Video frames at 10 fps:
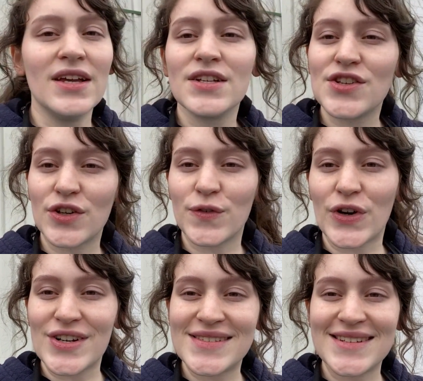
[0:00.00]
took
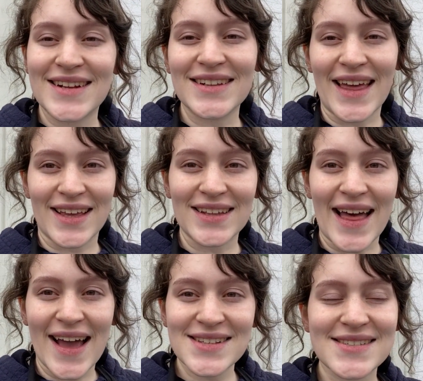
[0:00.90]
first in a leg
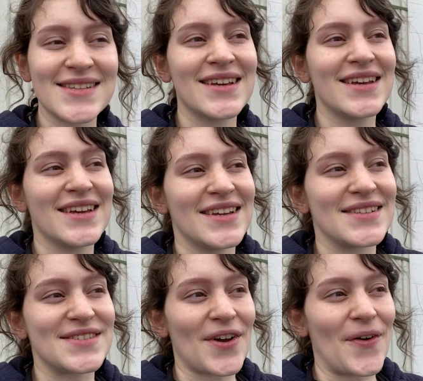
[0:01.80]
class,
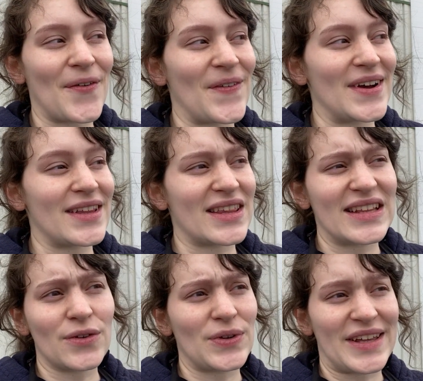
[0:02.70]
so I
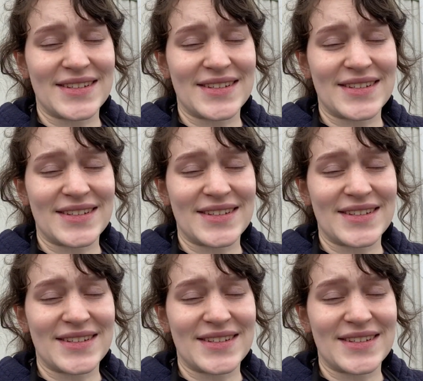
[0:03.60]
think there were like